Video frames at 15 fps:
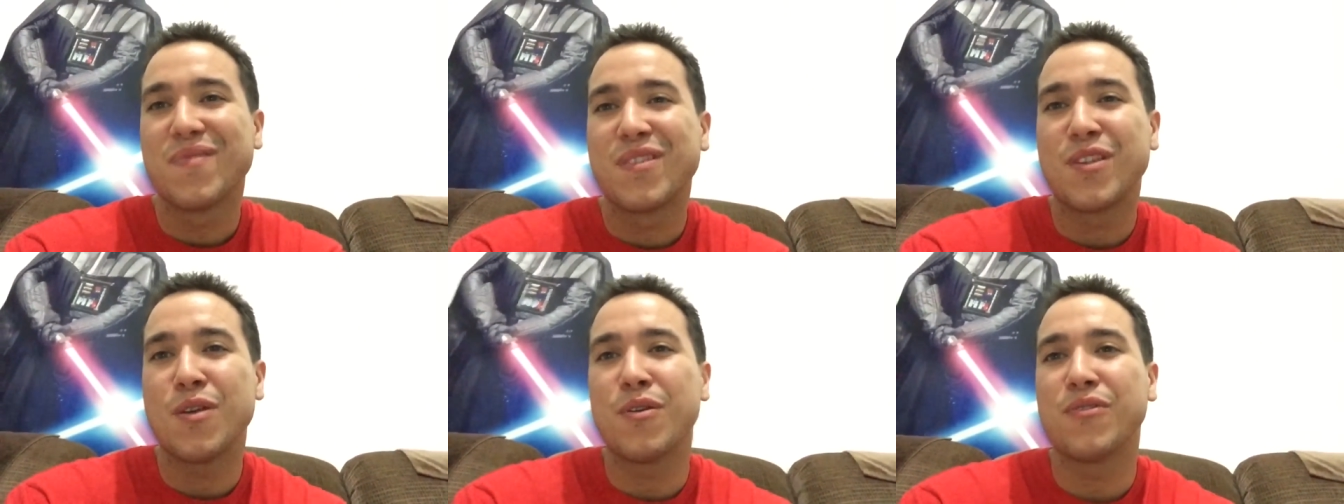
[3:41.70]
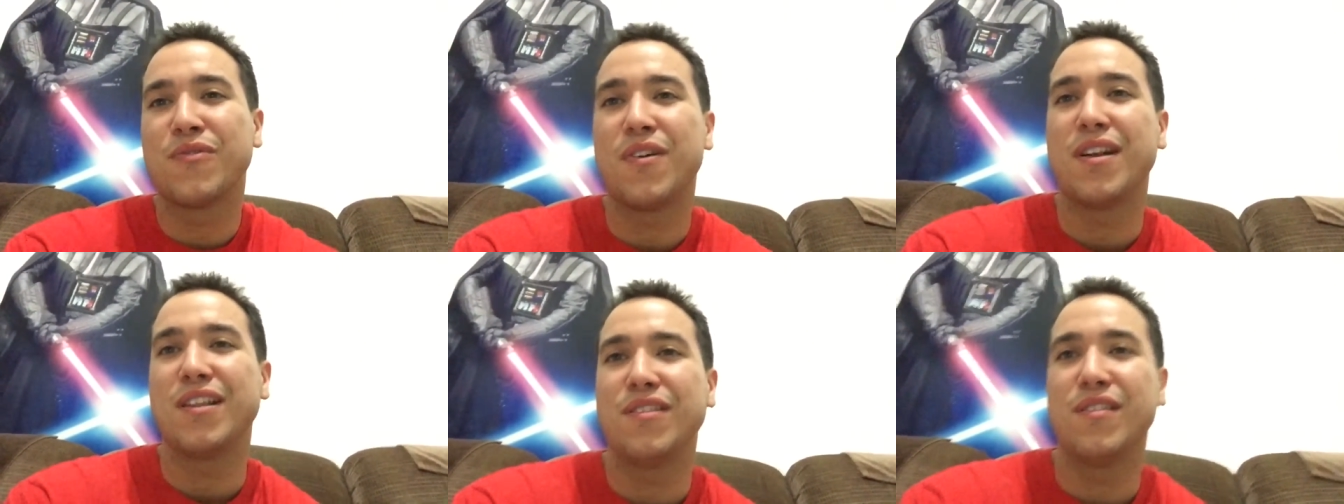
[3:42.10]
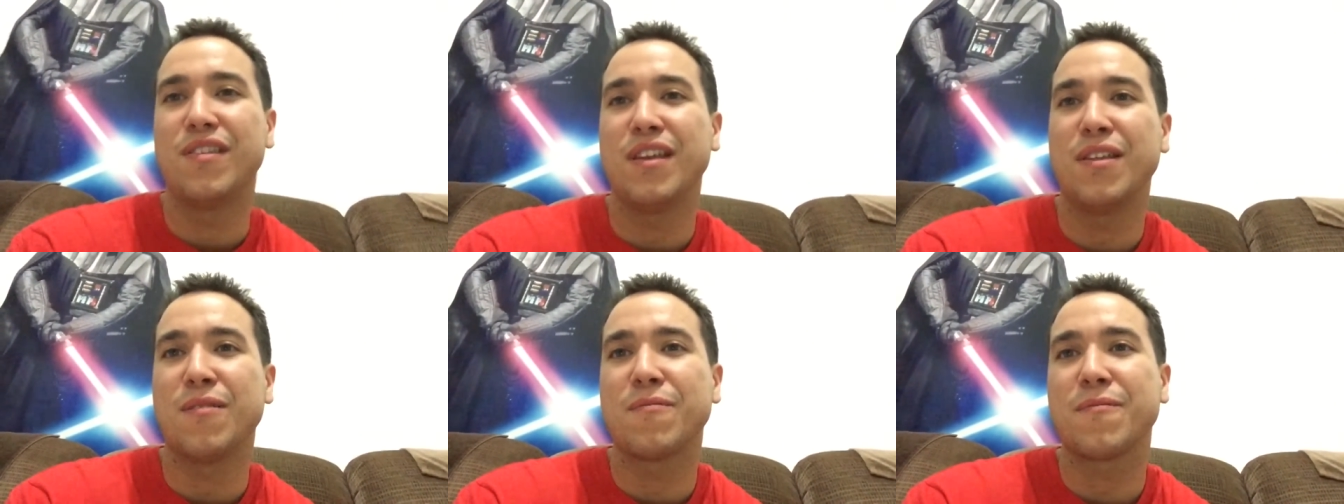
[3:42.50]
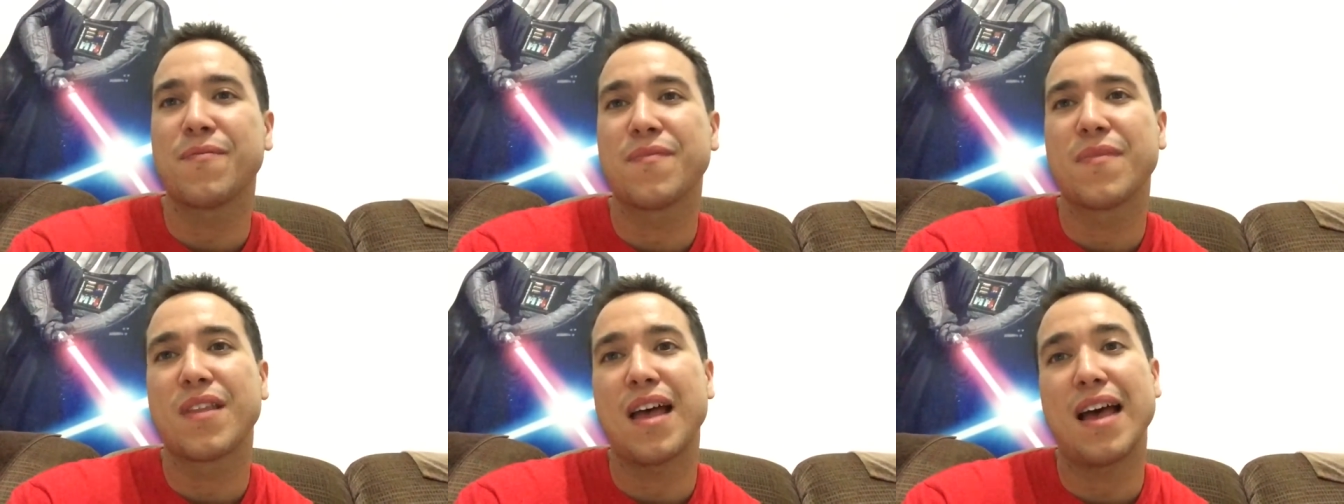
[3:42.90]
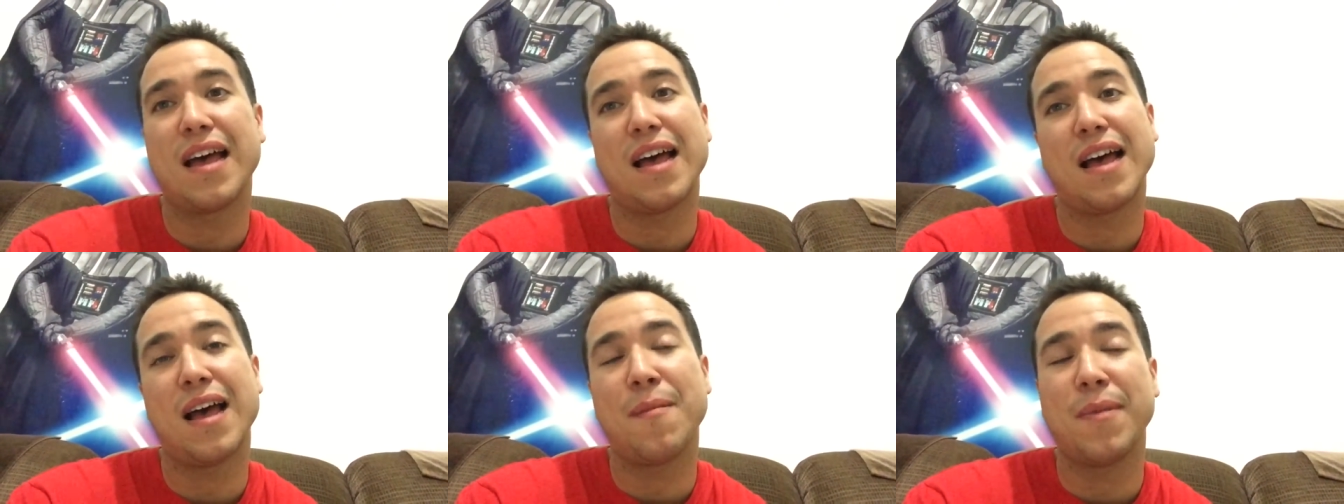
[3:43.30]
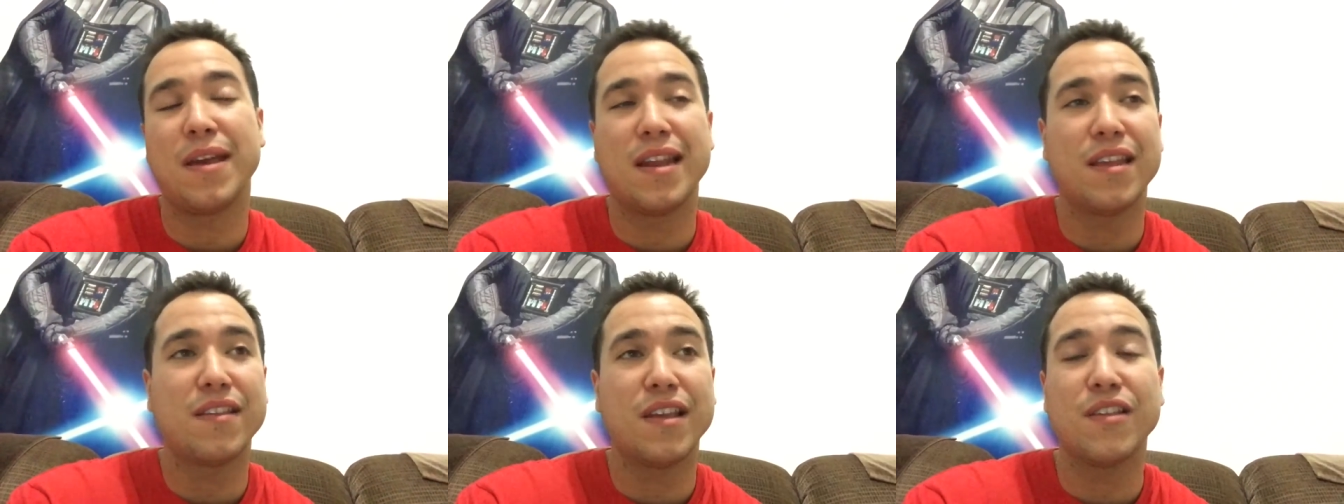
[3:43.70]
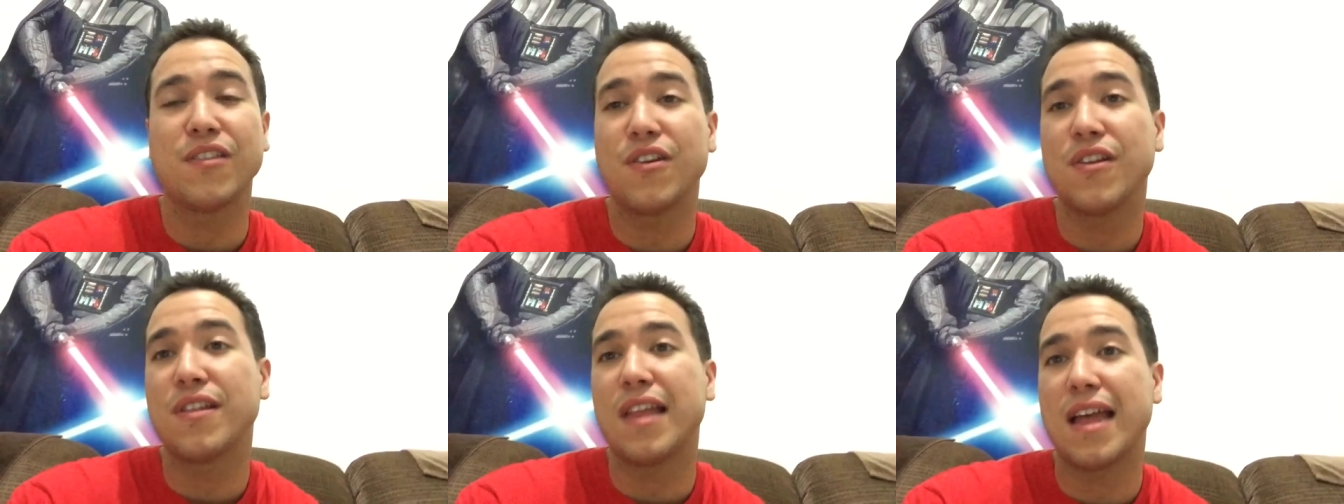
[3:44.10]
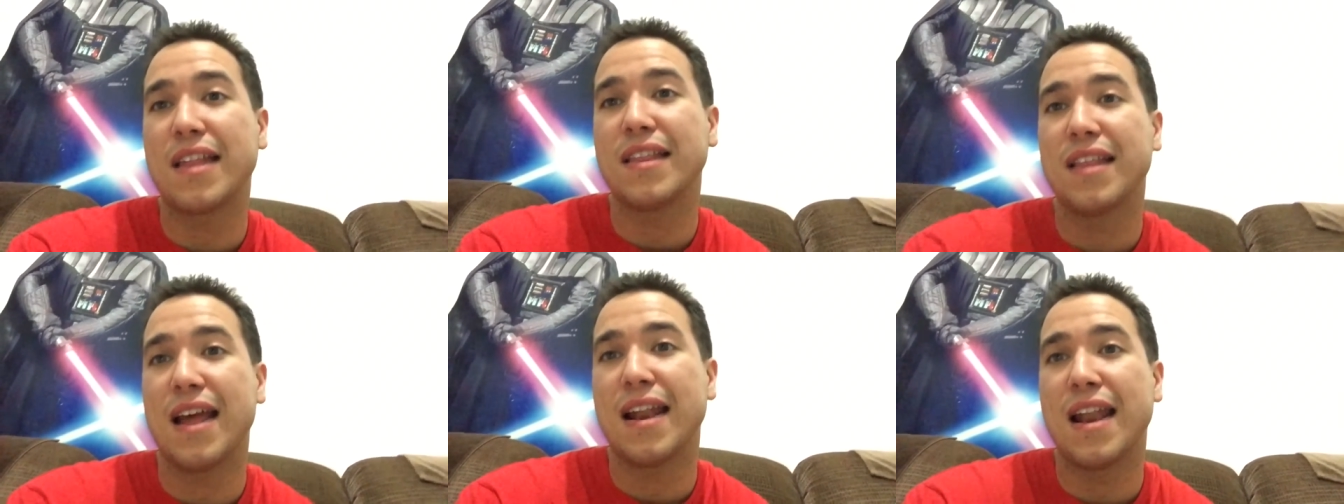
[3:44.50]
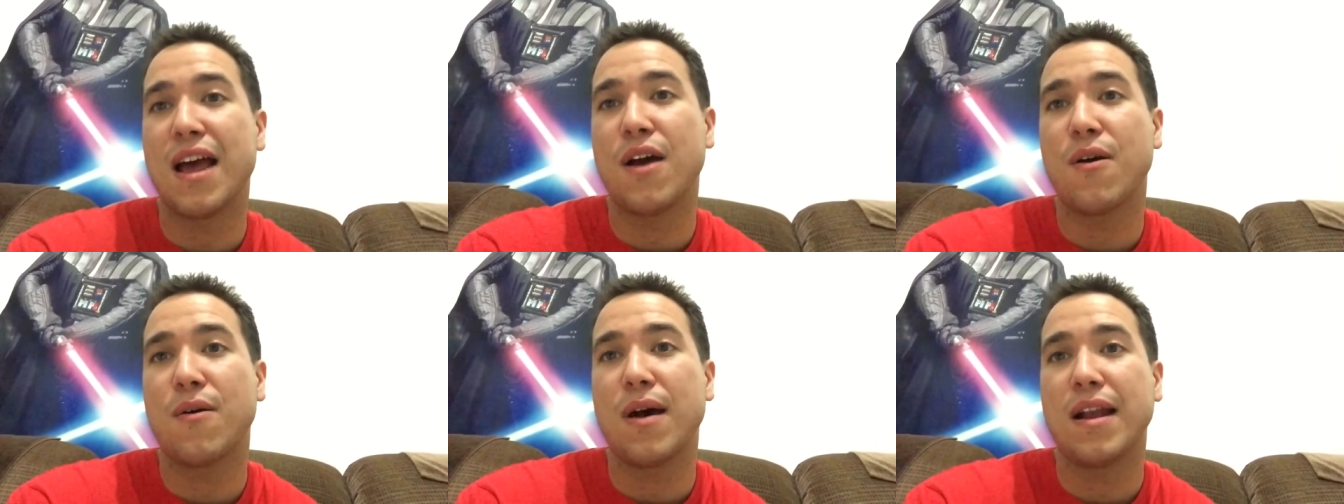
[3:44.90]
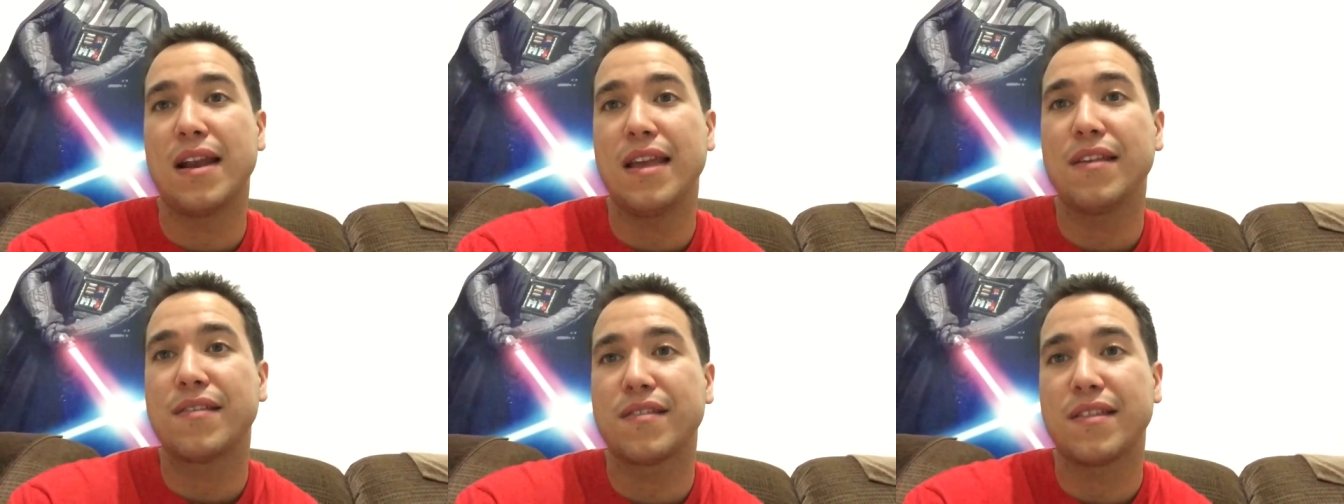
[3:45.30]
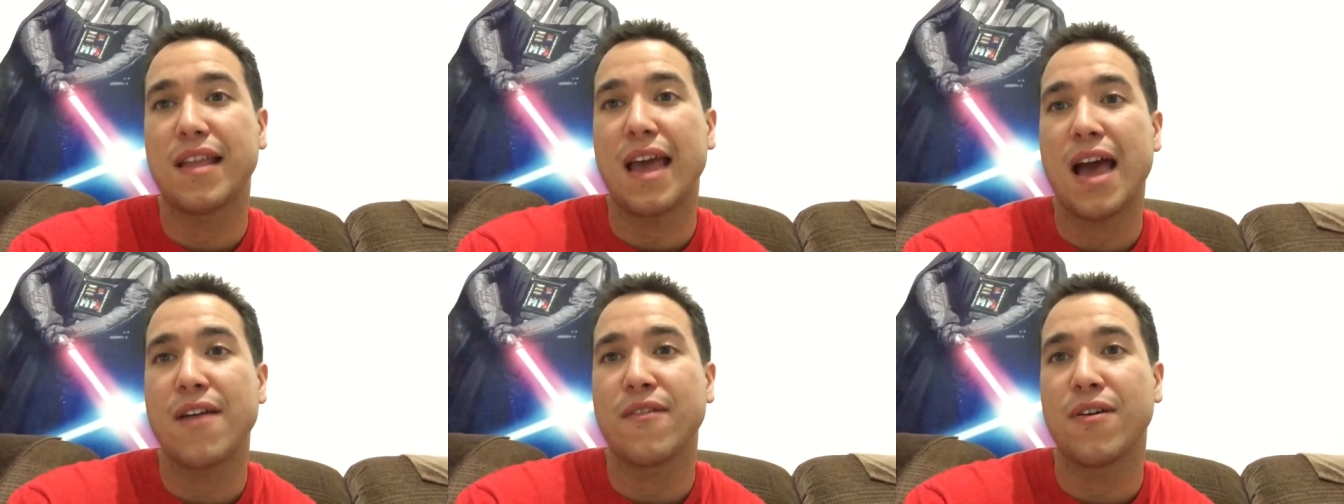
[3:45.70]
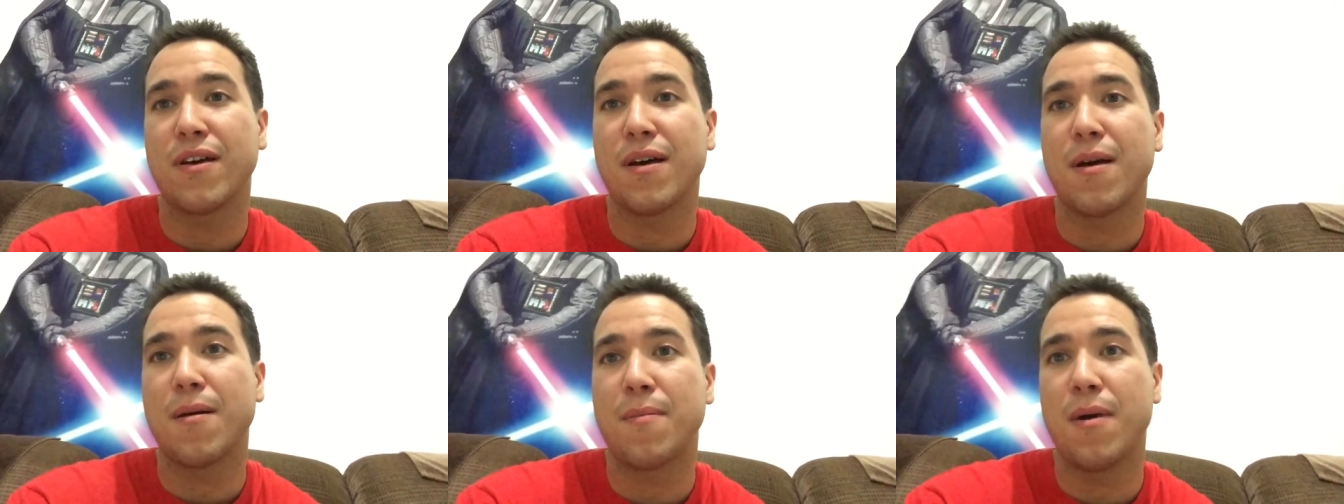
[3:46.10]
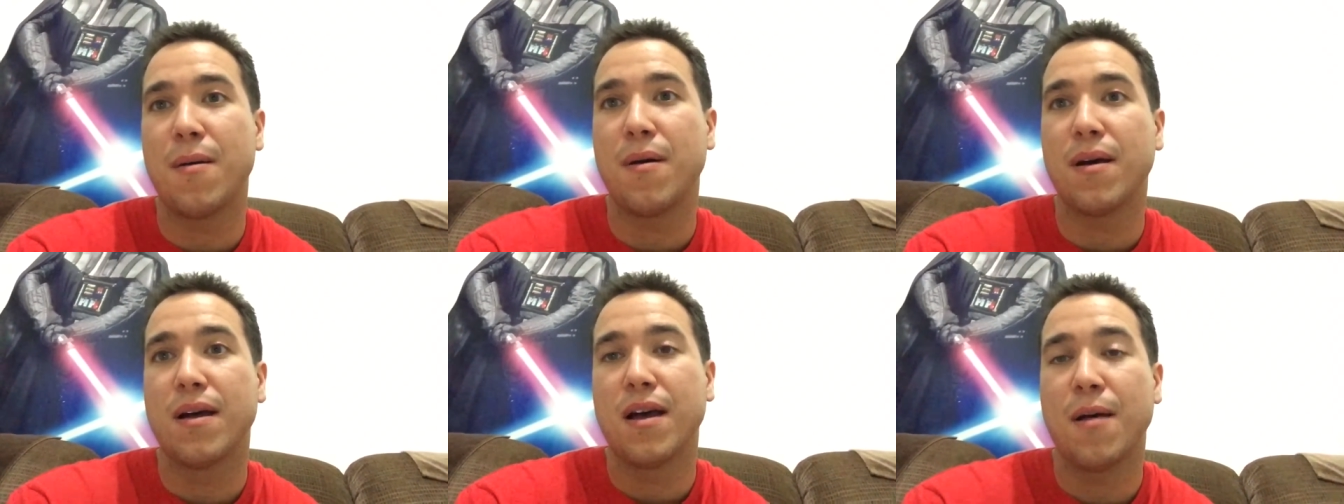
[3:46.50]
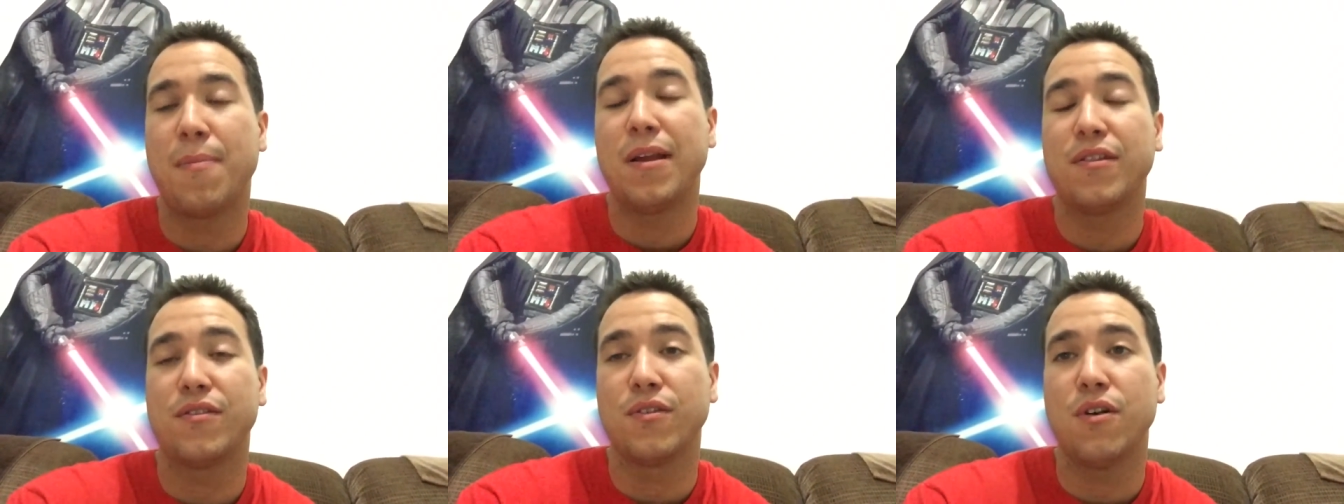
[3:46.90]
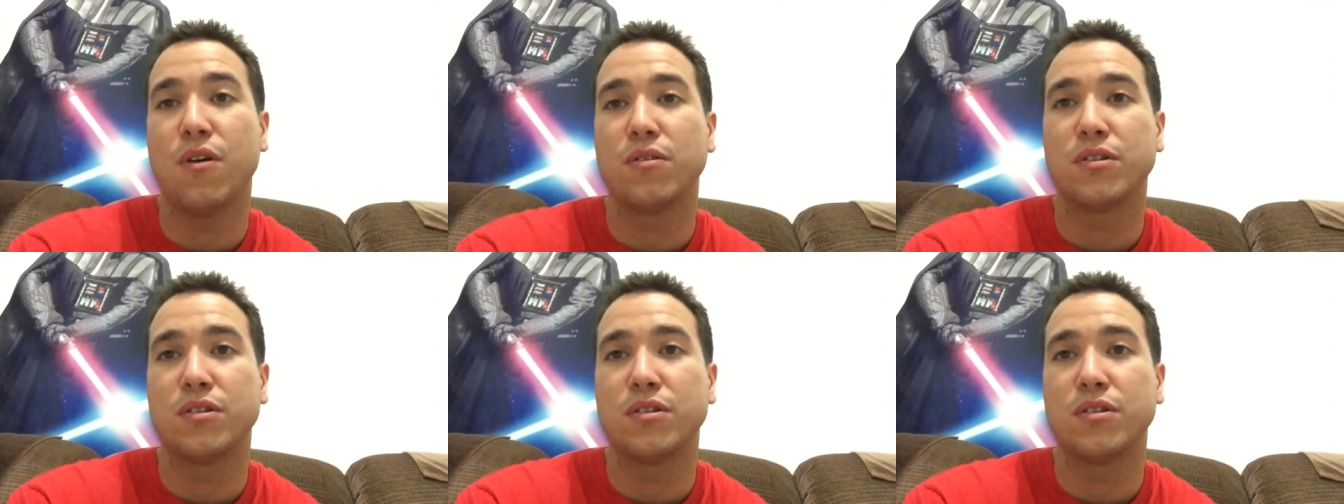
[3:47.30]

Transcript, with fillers: So it was funny to see them. I mean, it's good that now at least they have a place to go.